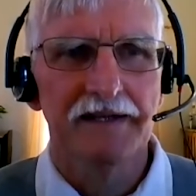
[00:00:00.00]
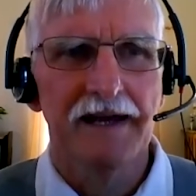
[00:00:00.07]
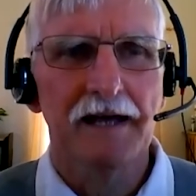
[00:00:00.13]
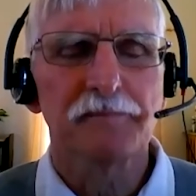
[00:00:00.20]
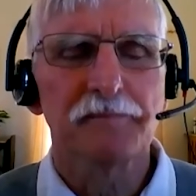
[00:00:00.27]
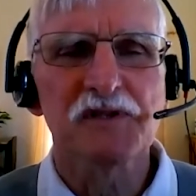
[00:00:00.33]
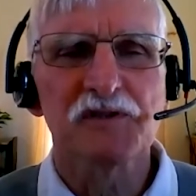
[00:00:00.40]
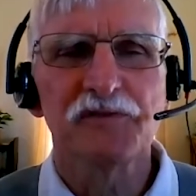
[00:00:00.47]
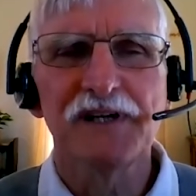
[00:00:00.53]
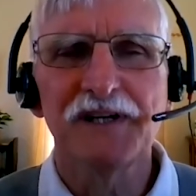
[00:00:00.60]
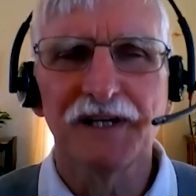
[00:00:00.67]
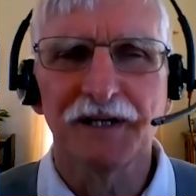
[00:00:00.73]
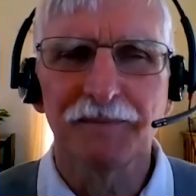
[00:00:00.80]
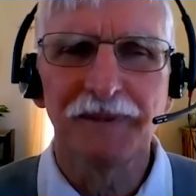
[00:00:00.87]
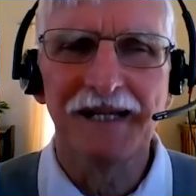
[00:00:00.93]

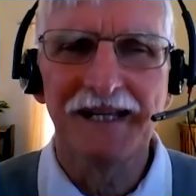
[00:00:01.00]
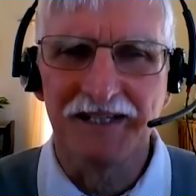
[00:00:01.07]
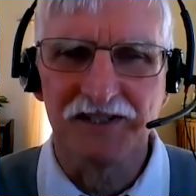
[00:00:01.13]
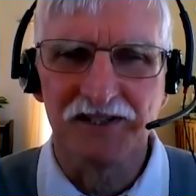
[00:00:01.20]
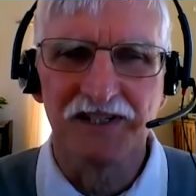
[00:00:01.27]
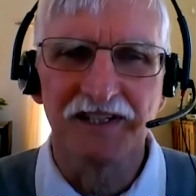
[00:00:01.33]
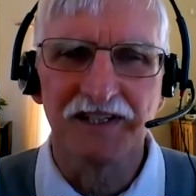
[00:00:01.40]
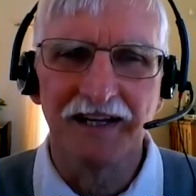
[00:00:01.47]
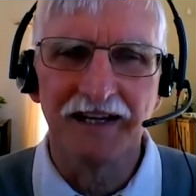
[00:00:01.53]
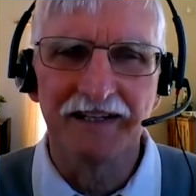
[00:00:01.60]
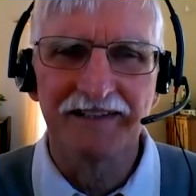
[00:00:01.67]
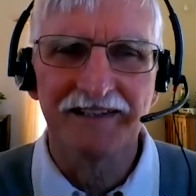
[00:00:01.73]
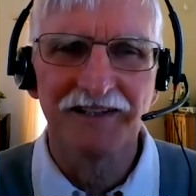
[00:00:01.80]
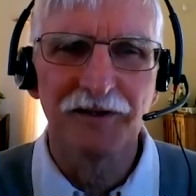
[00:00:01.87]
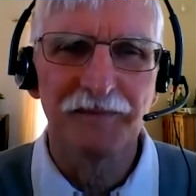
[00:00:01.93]
atmospheric place, and I
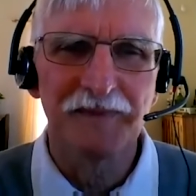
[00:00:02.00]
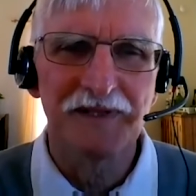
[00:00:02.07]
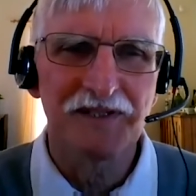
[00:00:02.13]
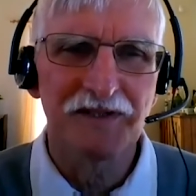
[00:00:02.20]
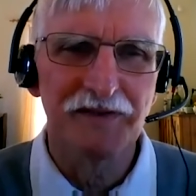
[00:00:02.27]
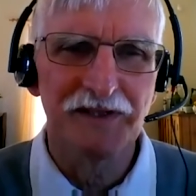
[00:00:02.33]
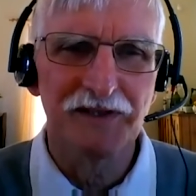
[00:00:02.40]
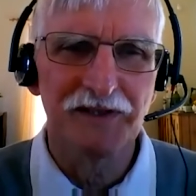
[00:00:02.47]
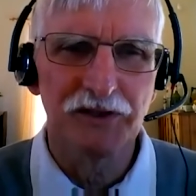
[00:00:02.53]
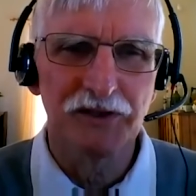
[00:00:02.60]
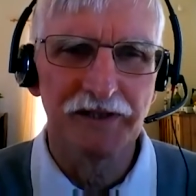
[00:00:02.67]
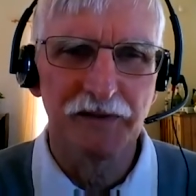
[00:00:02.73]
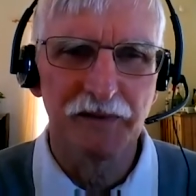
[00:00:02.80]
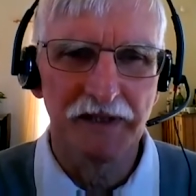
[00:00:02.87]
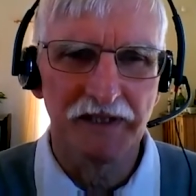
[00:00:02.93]
think you must have
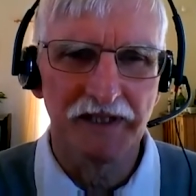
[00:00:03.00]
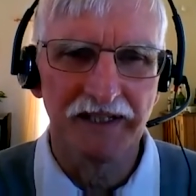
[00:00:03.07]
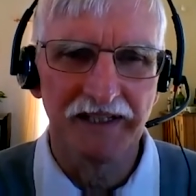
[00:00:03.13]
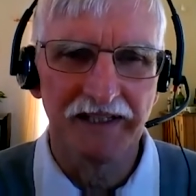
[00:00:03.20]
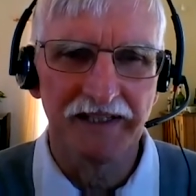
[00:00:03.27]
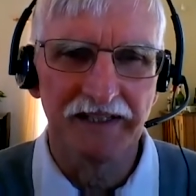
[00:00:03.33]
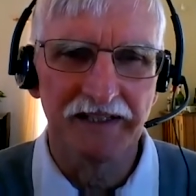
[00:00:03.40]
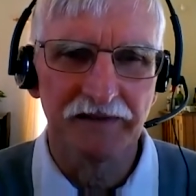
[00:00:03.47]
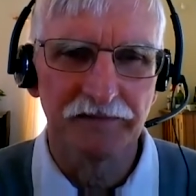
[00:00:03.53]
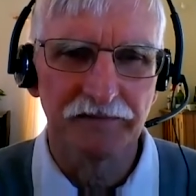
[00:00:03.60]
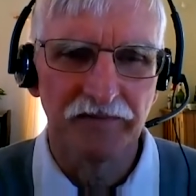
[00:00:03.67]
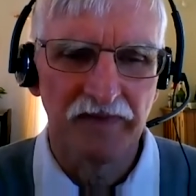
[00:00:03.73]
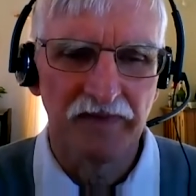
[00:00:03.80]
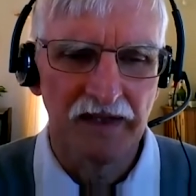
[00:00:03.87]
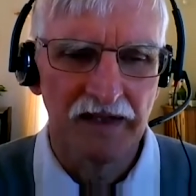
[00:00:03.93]
enjoyed working there.
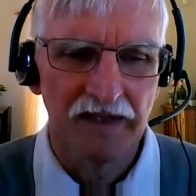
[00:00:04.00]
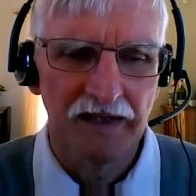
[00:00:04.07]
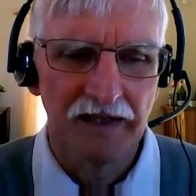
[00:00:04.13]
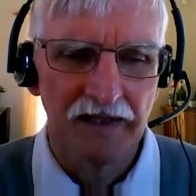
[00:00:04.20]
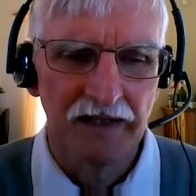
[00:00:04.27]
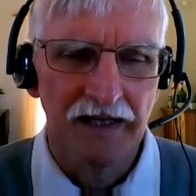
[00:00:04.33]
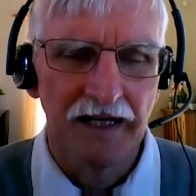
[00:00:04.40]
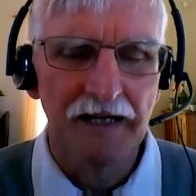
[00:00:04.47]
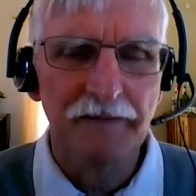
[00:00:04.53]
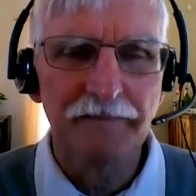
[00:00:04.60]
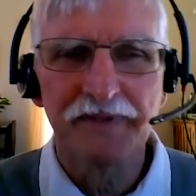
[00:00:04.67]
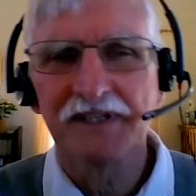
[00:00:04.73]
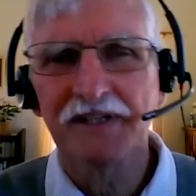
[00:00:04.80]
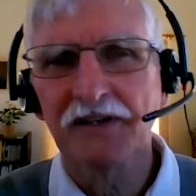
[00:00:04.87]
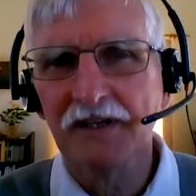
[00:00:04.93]
I'm
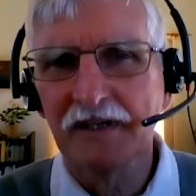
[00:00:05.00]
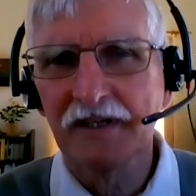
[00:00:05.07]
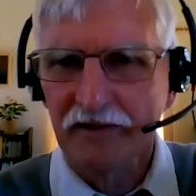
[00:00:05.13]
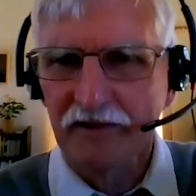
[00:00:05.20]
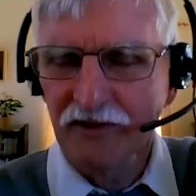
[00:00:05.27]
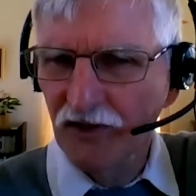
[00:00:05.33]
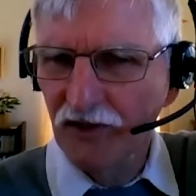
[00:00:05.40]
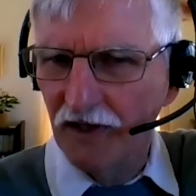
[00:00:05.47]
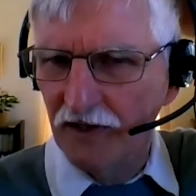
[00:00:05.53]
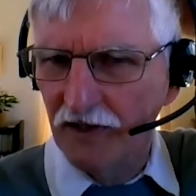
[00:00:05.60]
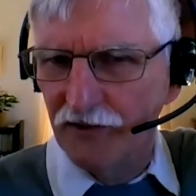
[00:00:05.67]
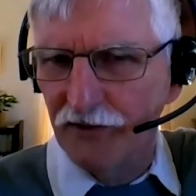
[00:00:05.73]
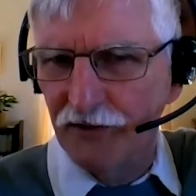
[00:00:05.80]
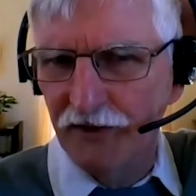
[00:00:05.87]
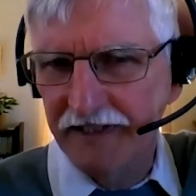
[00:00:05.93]
particularly
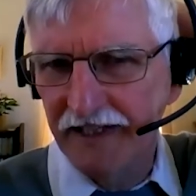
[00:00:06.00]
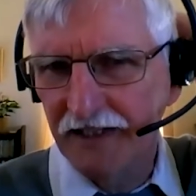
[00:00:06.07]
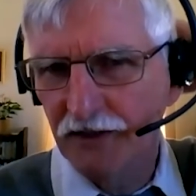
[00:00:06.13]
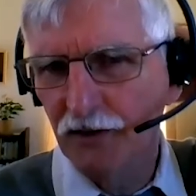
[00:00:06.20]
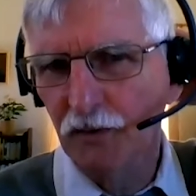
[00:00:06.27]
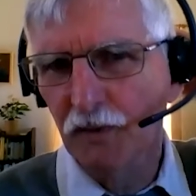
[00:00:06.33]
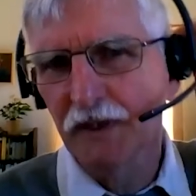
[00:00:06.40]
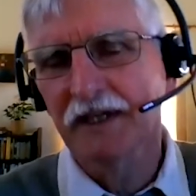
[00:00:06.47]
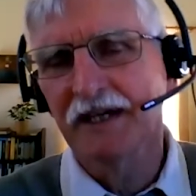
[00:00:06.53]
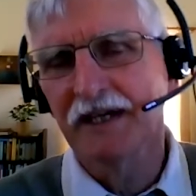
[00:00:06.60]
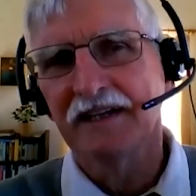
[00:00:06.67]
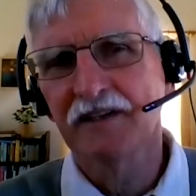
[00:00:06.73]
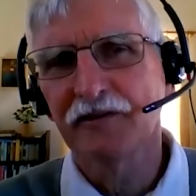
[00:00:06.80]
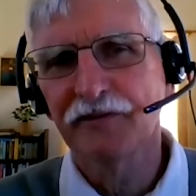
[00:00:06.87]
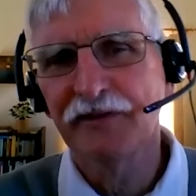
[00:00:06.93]
thrilled that you're working
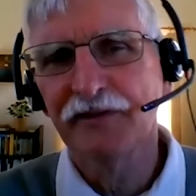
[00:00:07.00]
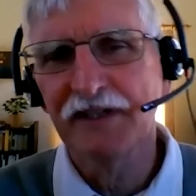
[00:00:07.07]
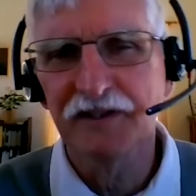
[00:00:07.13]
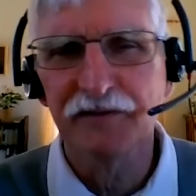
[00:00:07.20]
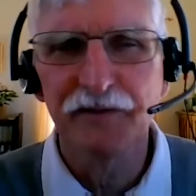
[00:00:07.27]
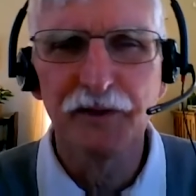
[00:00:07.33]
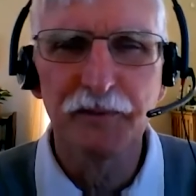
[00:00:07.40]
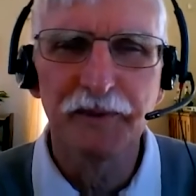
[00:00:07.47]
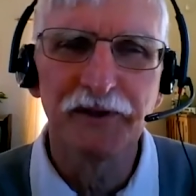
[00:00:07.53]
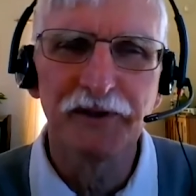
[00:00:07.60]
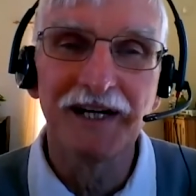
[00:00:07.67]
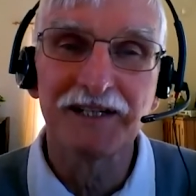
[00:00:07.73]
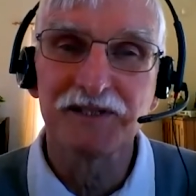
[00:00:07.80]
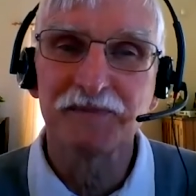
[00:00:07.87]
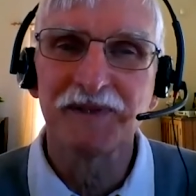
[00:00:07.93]
in the field of human
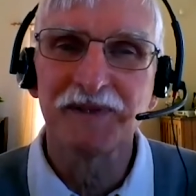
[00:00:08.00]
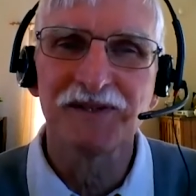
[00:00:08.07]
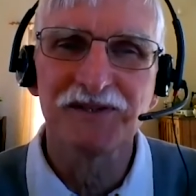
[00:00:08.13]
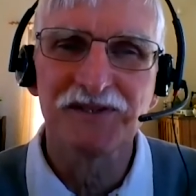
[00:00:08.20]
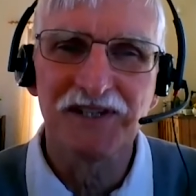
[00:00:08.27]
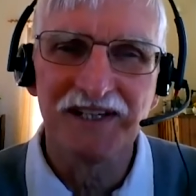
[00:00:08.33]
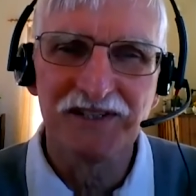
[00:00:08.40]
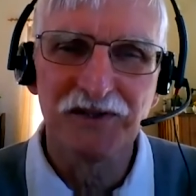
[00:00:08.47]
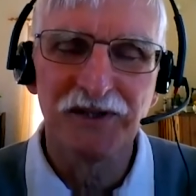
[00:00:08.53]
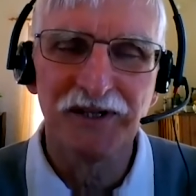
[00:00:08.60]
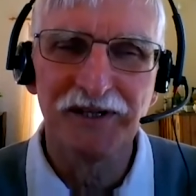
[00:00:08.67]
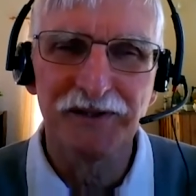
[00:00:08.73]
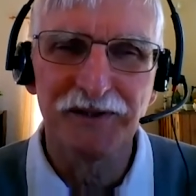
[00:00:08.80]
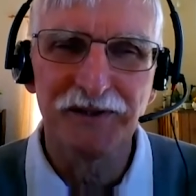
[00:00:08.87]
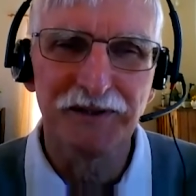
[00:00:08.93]
rights because, as you
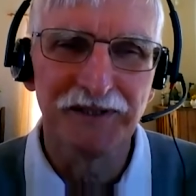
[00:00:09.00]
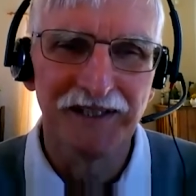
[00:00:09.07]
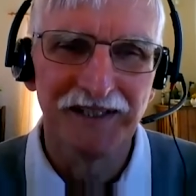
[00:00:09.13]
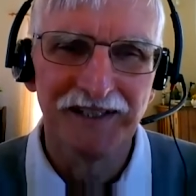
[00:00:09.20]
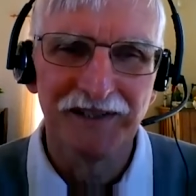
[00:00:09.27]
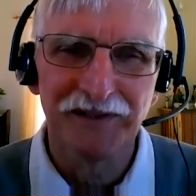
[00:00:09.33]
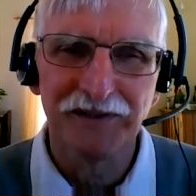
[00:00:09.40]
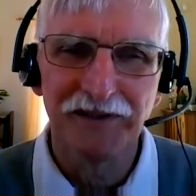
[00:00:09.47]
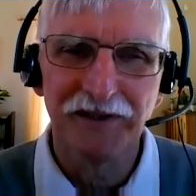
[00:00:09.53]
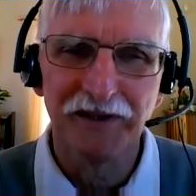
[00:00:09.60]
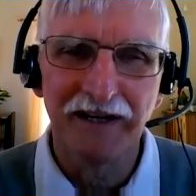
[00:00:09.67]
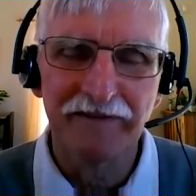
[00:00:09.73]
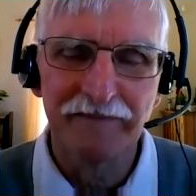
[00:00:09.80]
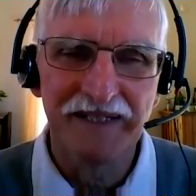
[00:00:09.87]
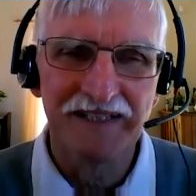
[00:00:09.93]
know,
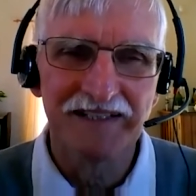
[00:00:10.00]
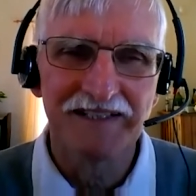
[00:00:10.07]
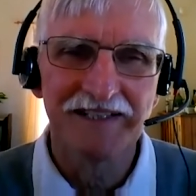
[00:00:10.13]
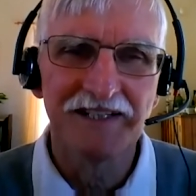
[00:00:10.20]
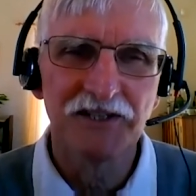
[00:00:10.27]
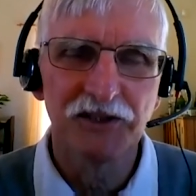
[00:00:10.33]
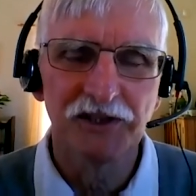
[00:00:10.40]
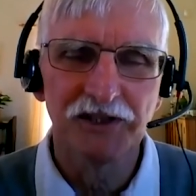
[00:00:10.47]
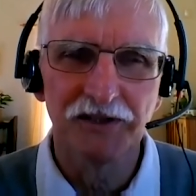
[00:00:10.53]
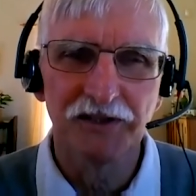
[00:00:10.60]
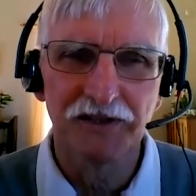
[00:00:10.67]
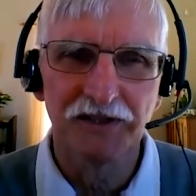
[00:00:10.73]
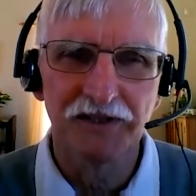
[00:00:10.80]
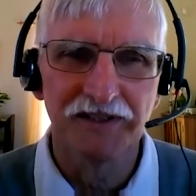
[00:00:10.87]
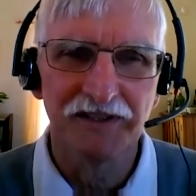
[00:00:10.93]
I've been teaching
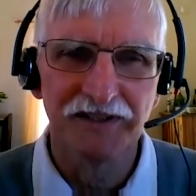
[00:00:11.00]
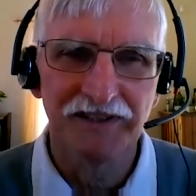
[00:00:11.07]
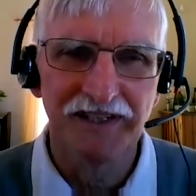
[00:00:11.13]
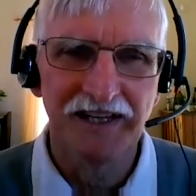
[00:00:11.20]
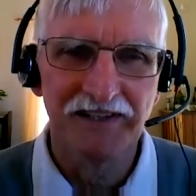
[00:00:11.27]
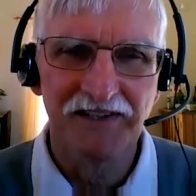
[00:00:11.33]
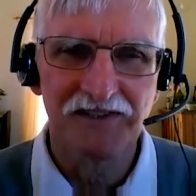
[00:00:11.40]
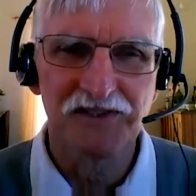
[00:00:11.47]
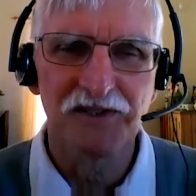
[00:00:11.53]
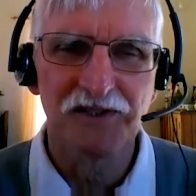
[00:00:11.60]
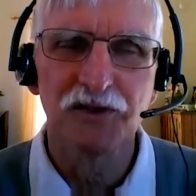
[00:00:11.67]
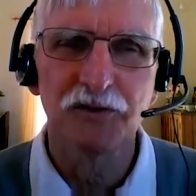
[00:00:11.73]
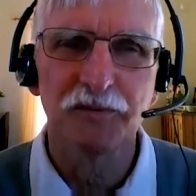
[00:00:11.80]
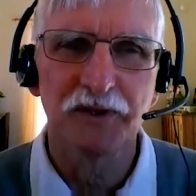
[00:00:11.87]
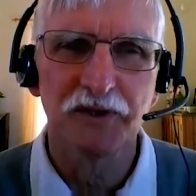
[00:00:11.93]
on ethics and
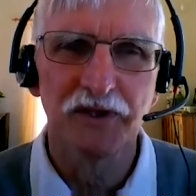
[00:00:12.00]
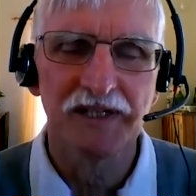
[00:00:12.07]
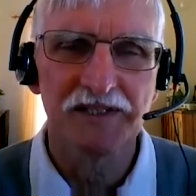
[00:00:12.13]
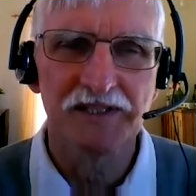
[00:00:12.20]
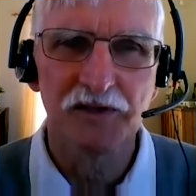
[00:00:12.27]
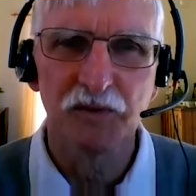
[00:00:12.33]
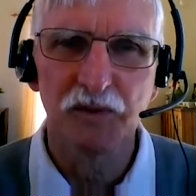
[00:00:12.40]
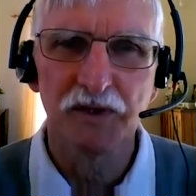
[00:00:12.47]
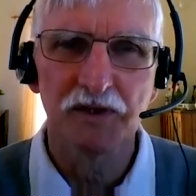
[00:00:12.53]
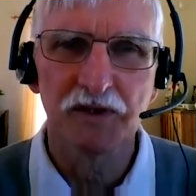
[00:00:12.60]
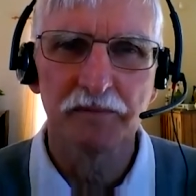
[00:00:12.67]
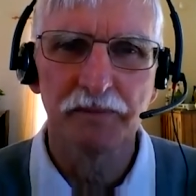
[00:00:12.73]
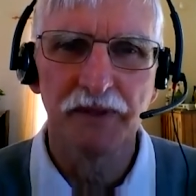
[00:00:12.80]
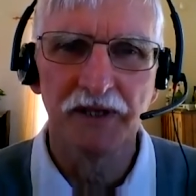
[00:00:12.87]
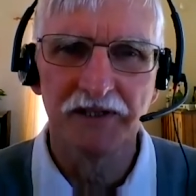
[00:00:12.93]
human rights in world
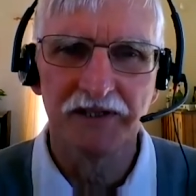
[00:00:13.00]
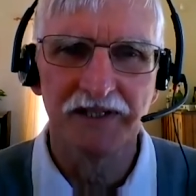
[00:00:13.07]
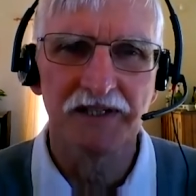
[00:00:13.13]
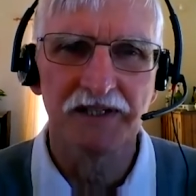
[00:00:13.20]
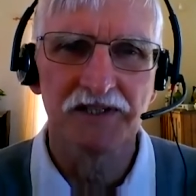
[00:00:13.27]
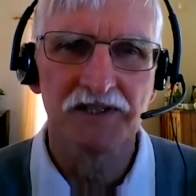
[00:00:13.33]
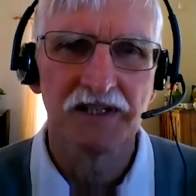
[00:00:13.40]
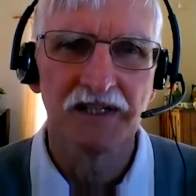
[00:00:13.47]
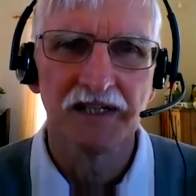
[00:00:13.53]
politics,